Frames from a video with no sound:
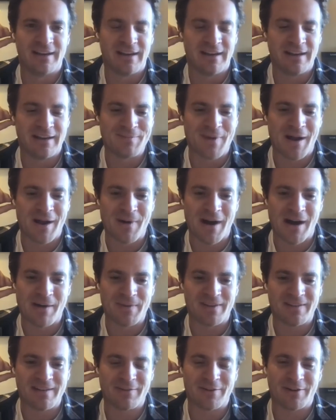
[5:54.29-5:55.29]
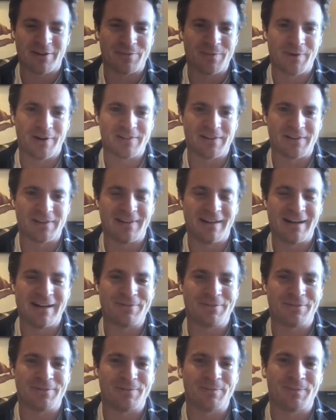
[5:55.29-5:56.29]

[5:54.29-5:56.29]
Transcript: and my mom has never smoked in her life,